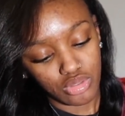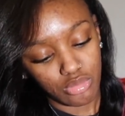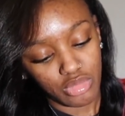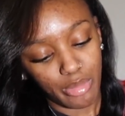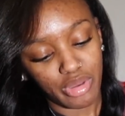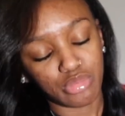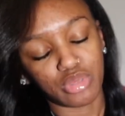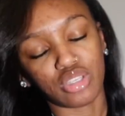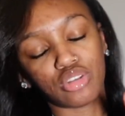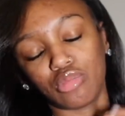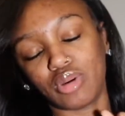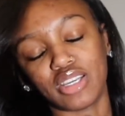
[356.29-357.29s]
I'm not about to be in
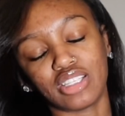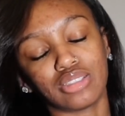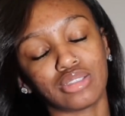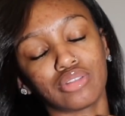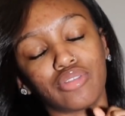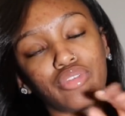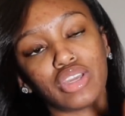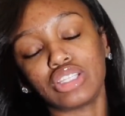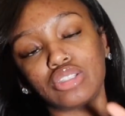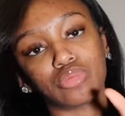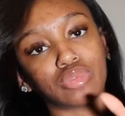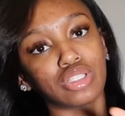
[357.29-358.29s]
nobody's
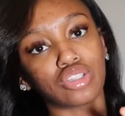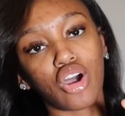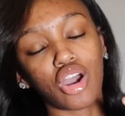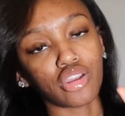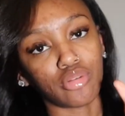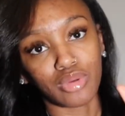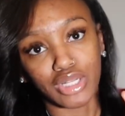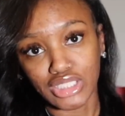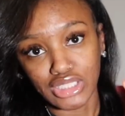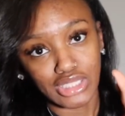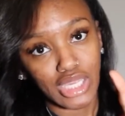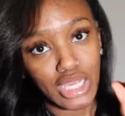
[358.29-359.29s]
face when I'm talking when I
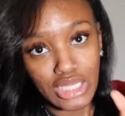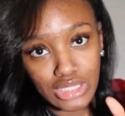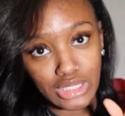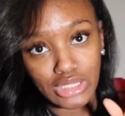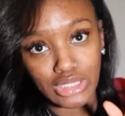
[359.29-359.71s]
just ate